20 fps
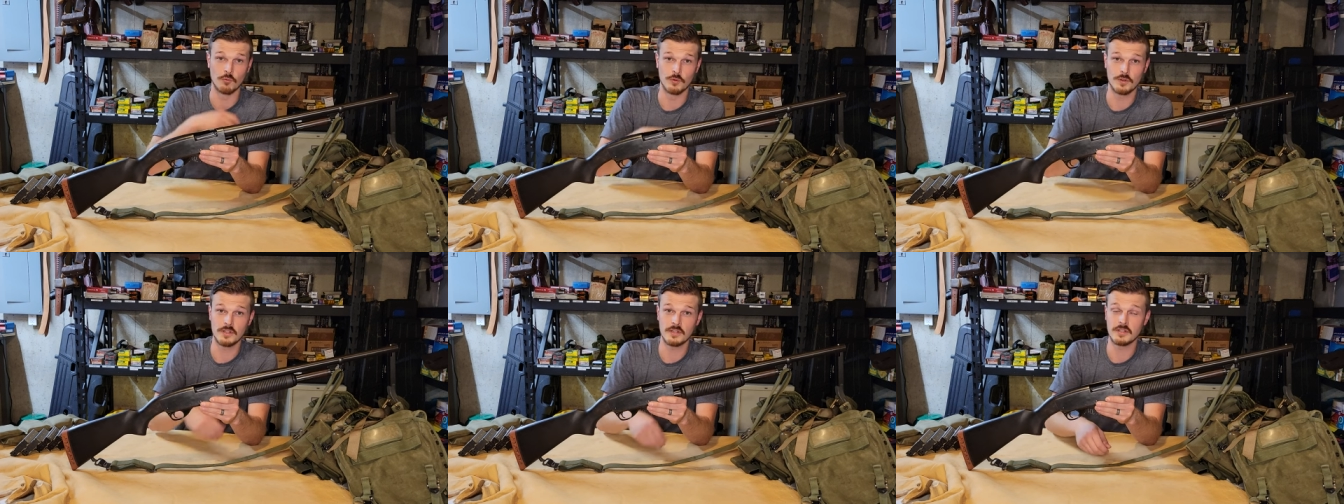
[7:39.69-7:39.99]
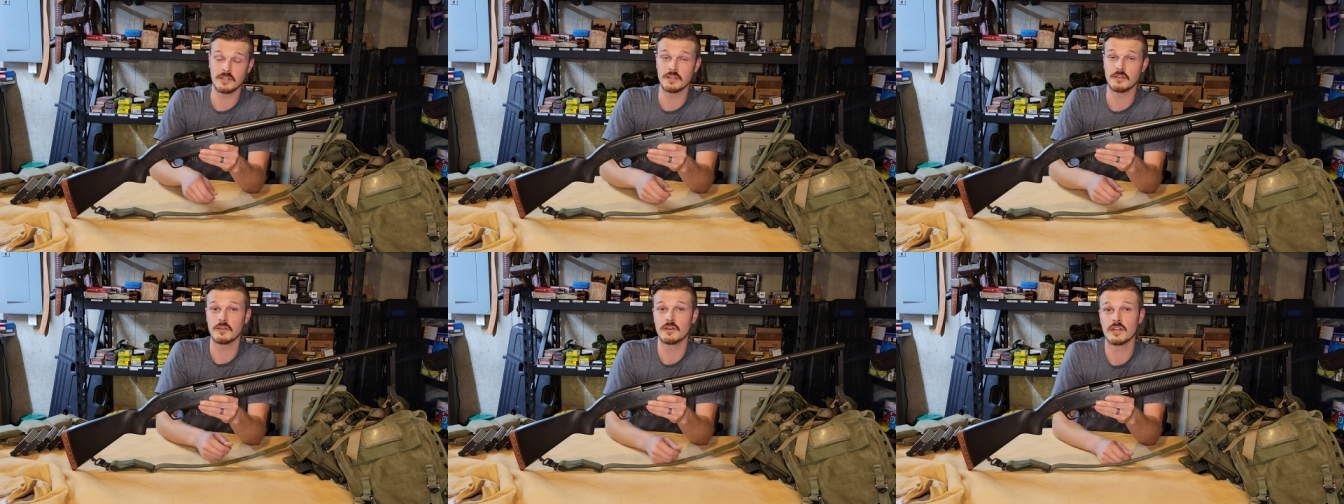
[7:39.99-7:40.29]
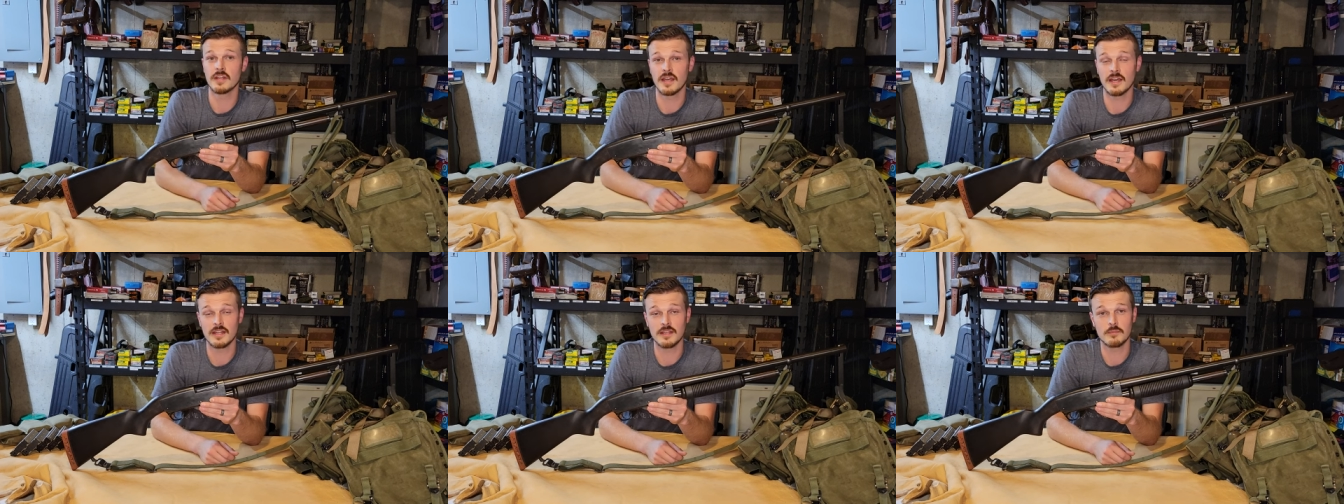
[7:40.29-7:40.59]
really
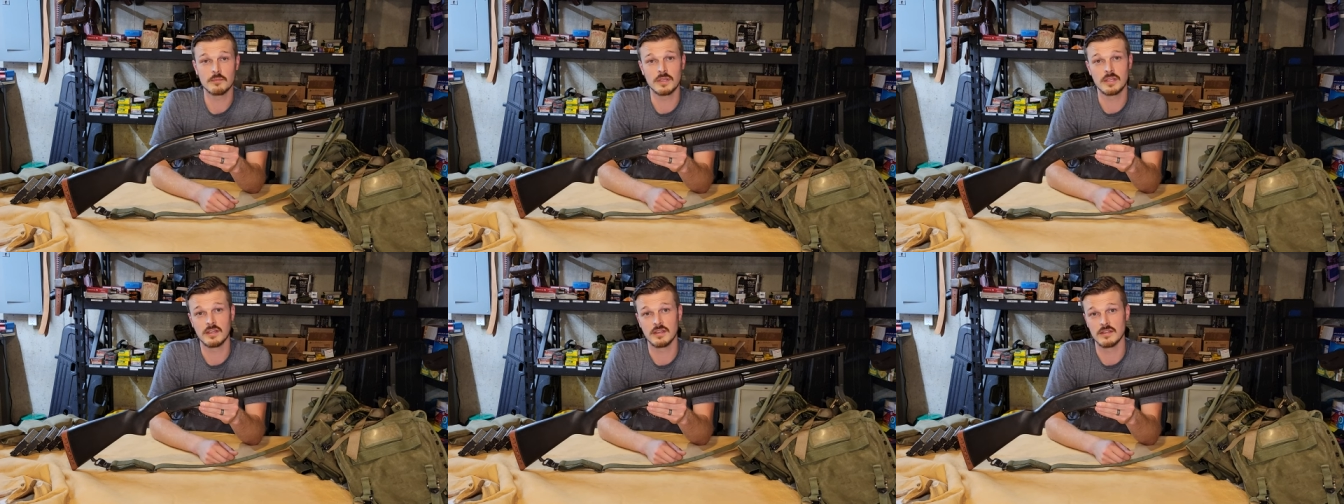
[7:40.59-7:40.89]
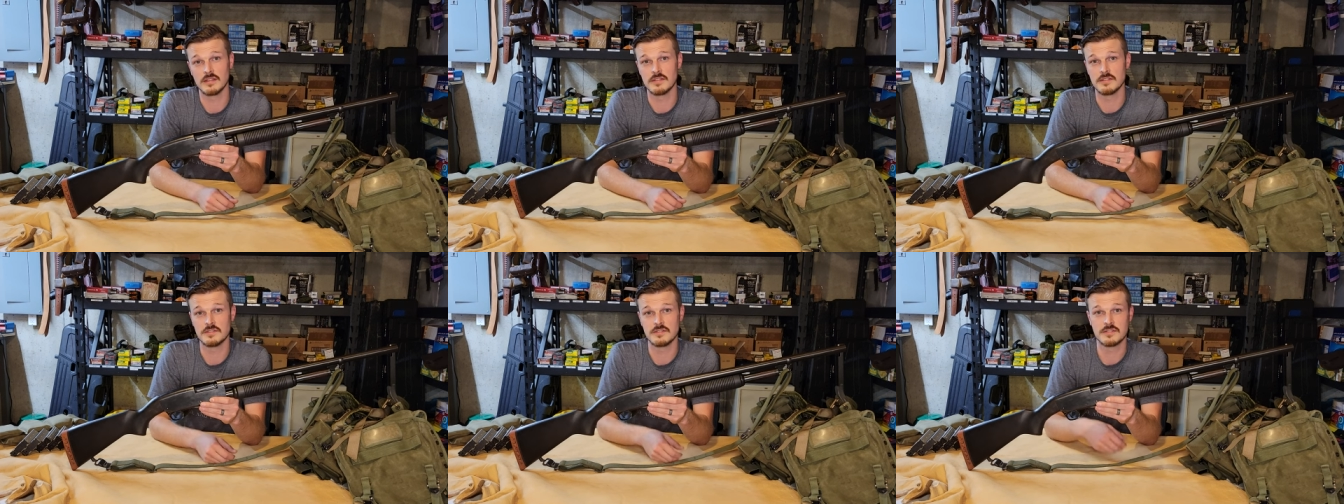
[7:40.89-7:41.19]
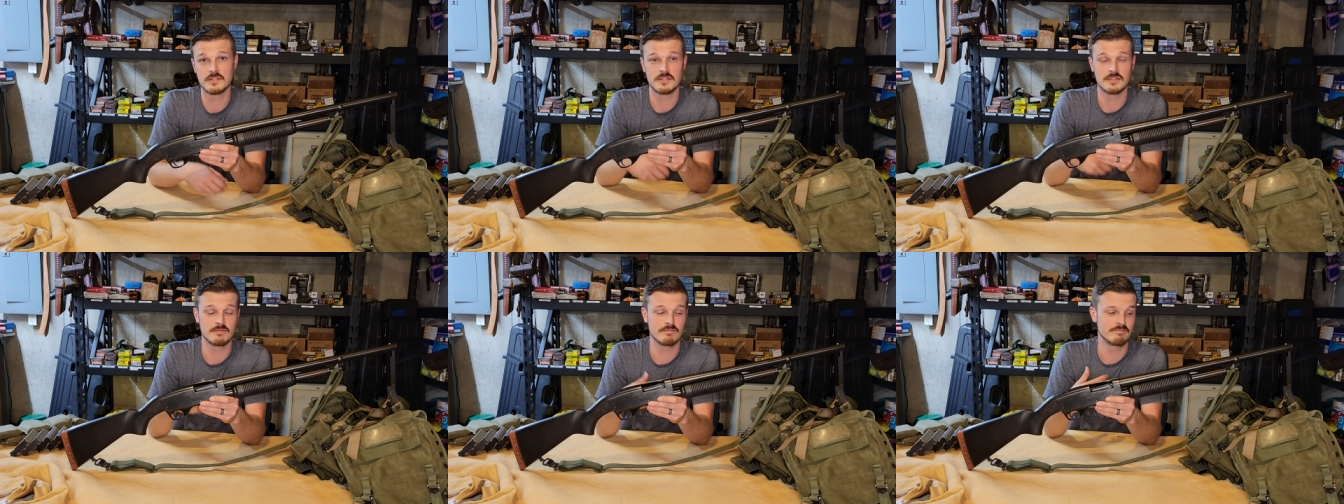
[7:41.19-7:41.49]
good at it,
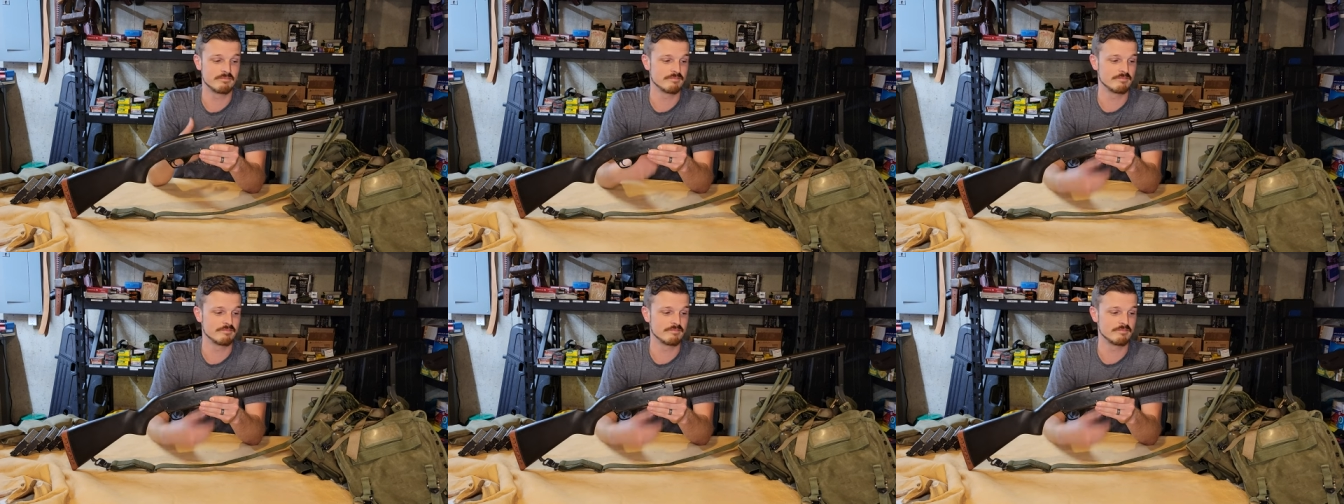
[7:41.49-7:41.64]
because